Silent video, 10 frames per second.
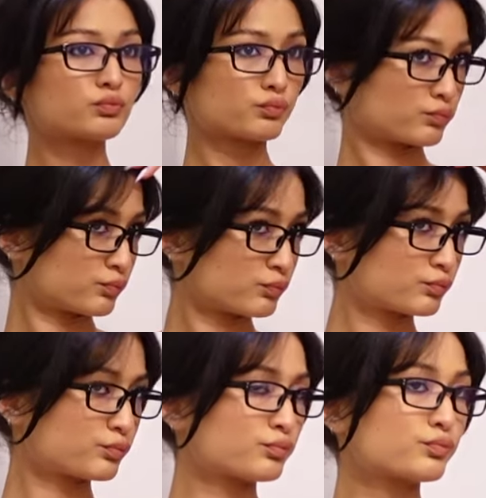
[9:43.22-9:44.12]

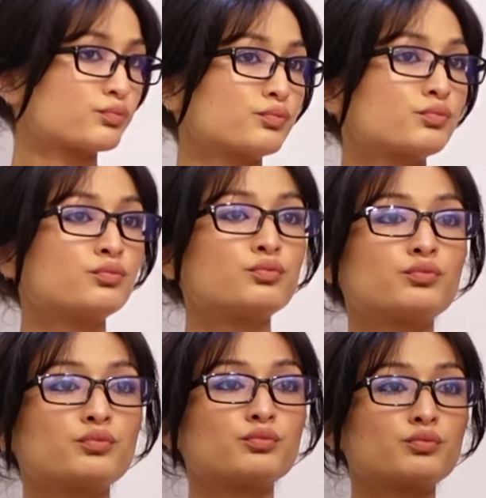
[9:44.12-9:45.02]

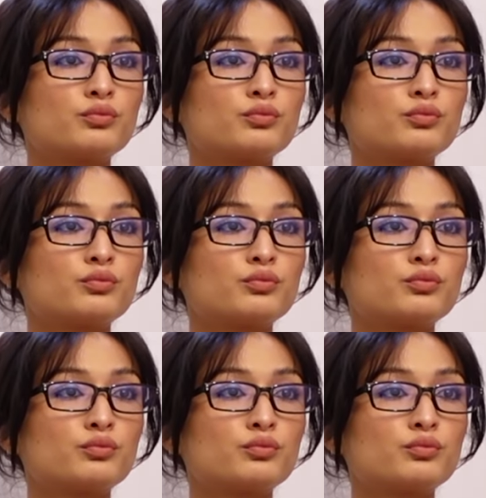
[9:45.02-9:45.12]
Nobody speaks.